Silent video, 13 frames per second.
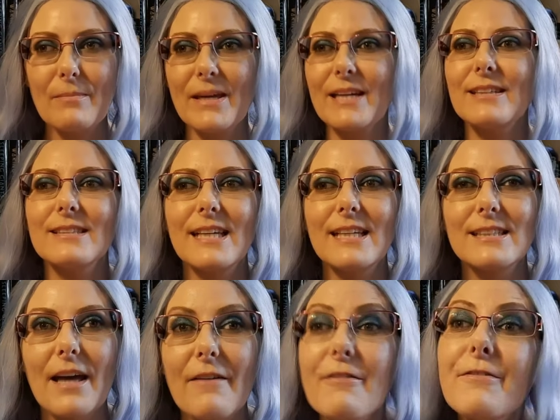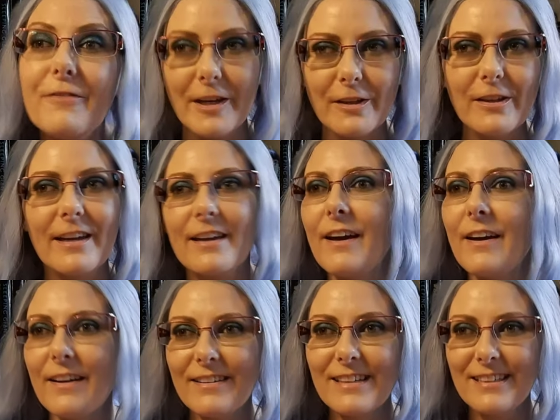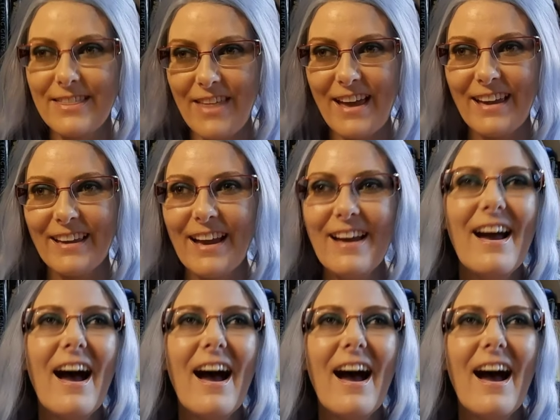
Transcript: because it's a feeling thing.